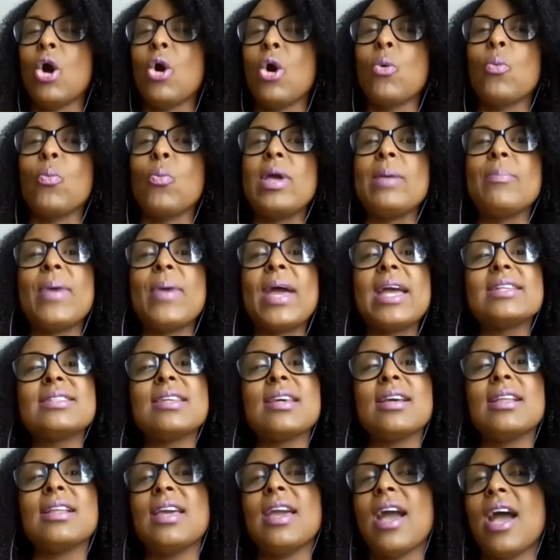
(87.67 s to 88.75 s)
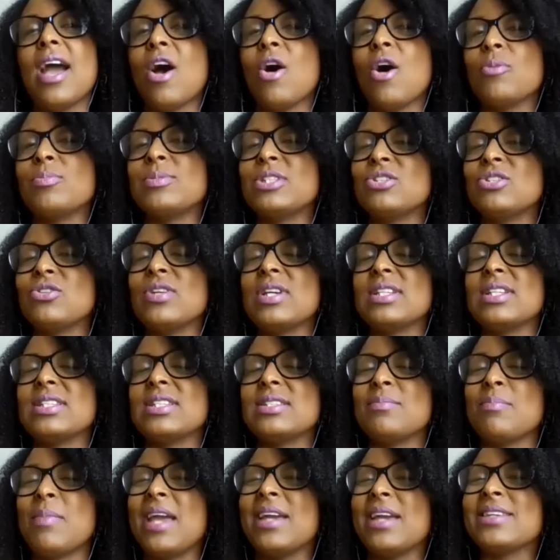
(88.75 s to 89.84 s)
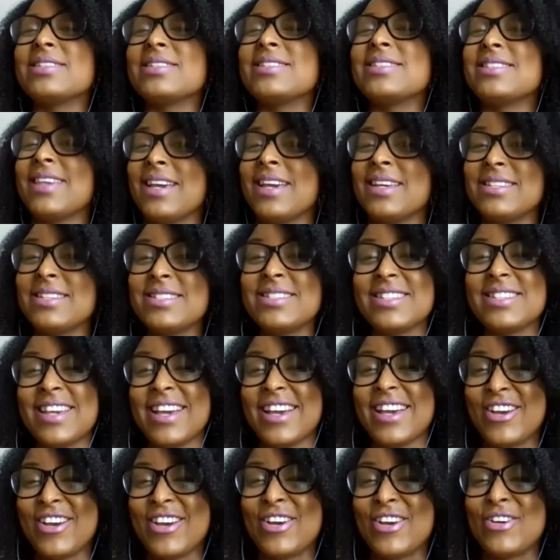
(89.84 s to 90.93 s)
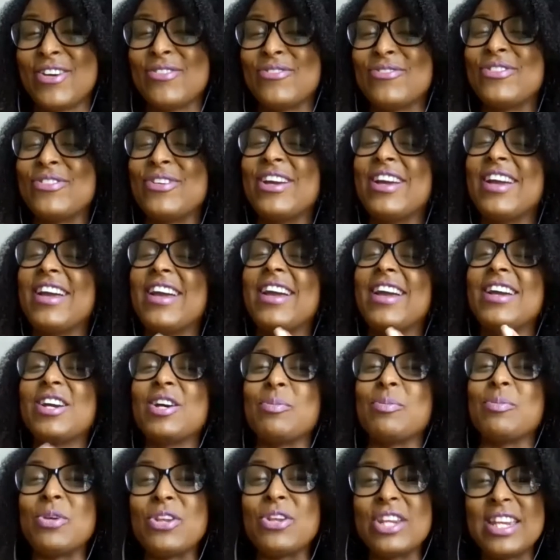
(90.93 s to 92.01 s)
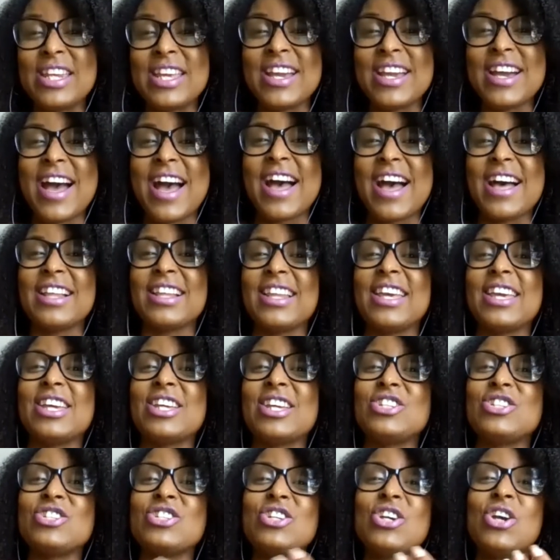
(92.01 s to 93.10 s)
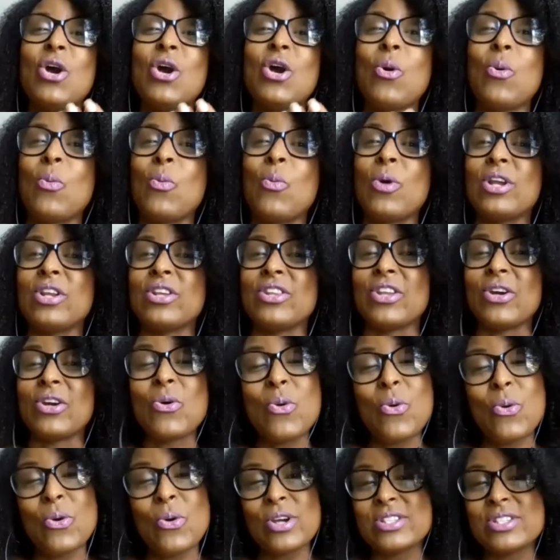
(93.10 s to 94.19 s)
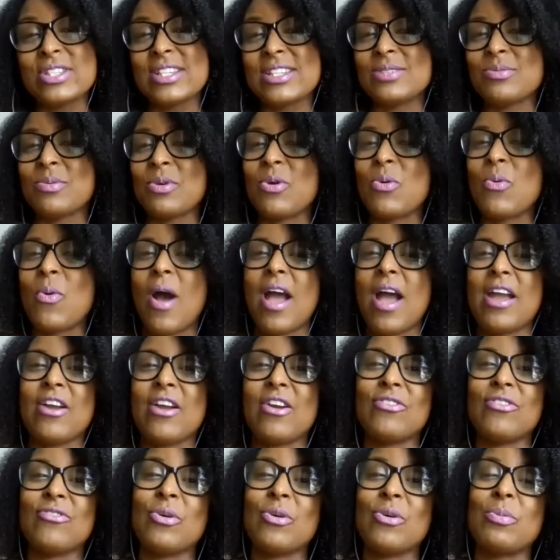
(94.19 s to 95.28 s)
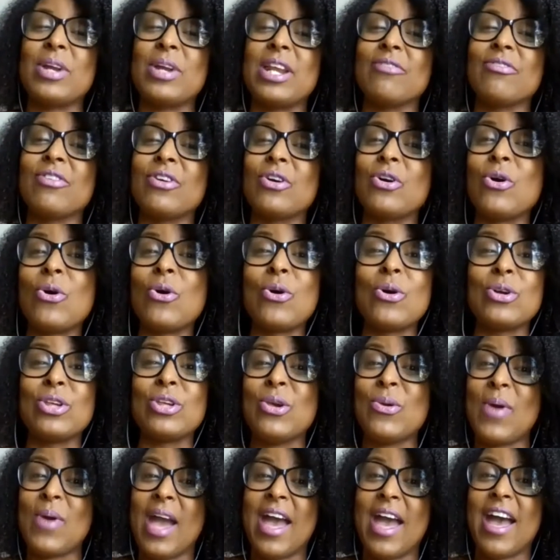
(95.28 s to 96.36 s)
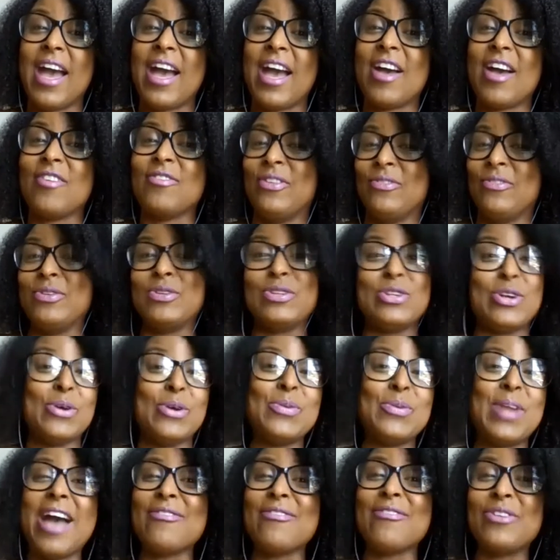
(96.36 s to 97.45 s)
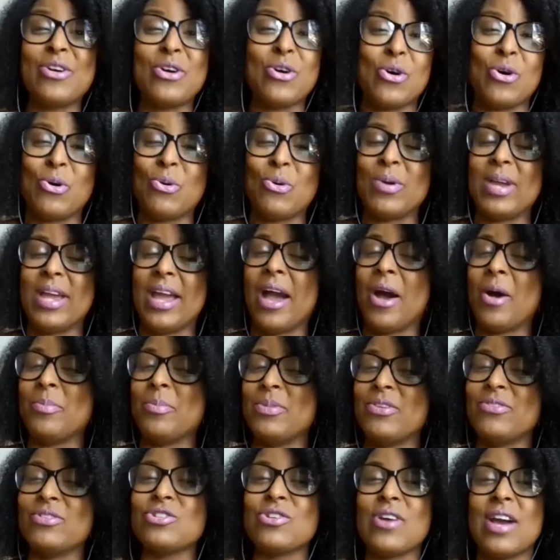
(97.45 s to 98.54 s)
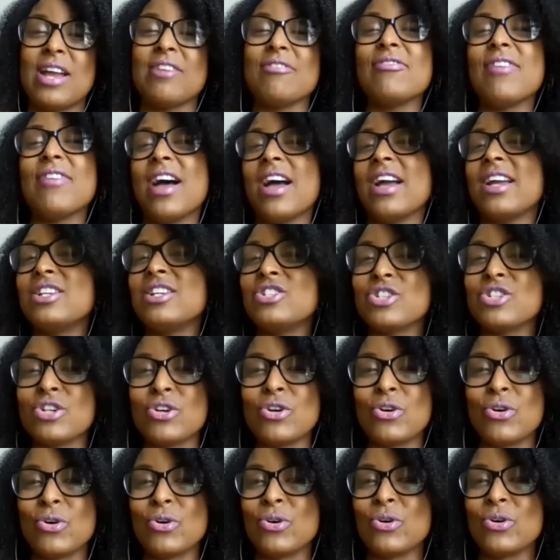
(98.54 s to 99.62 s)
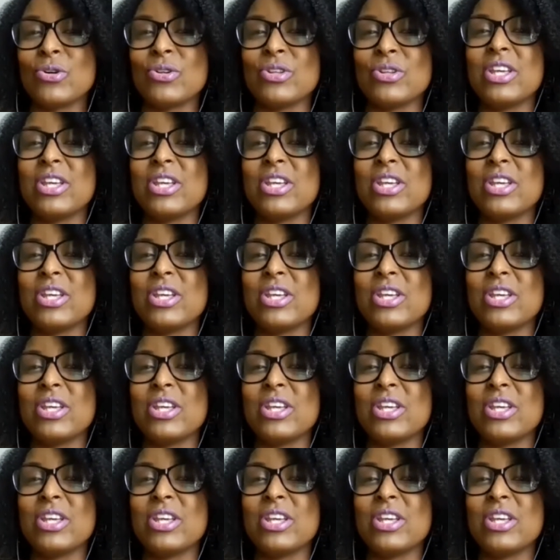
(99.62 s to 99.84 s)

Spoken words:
We basically help students make sense of community college. What are the courses required for whatever goal you have? If you don't have a goal, we help you try to find your goal.